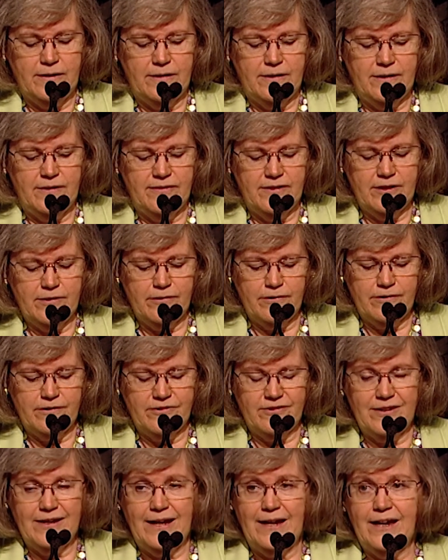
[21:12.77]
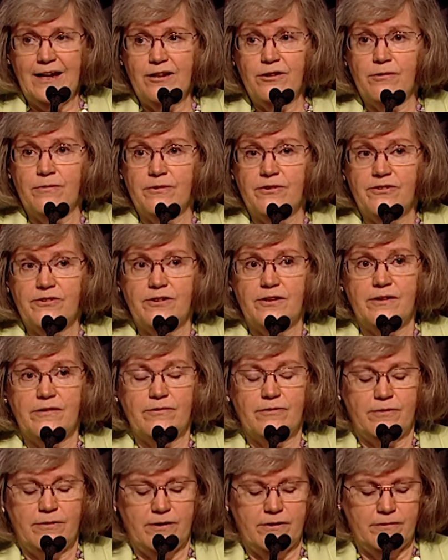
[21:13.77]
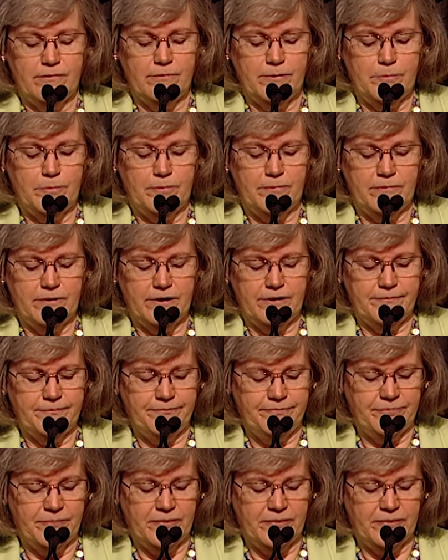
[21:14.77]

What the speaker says: I think largely accuracy of credit reporting.